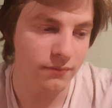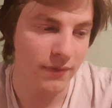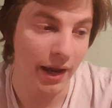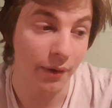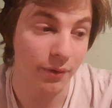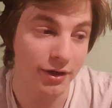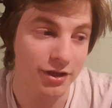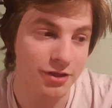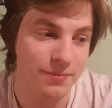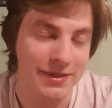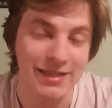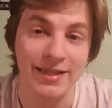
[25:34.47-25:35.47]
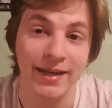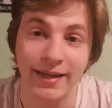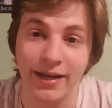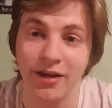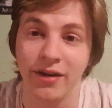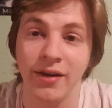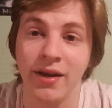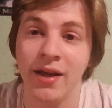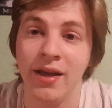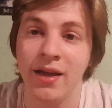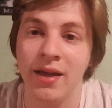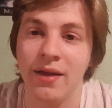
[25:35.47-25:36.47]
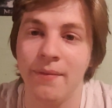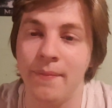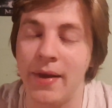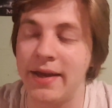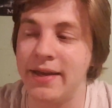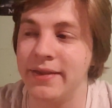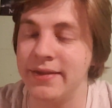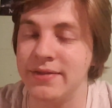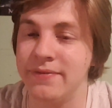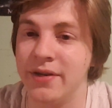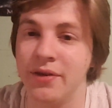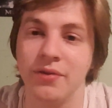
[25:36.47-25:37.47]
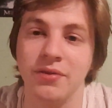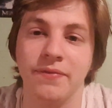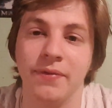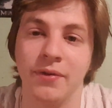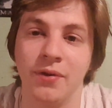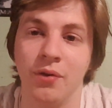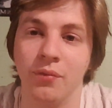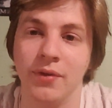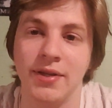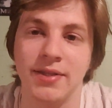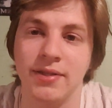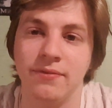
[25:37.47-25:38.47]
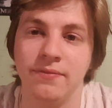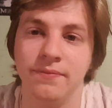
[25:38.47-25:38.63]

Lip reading: I don't want to just be sitting here making these videos for no reason.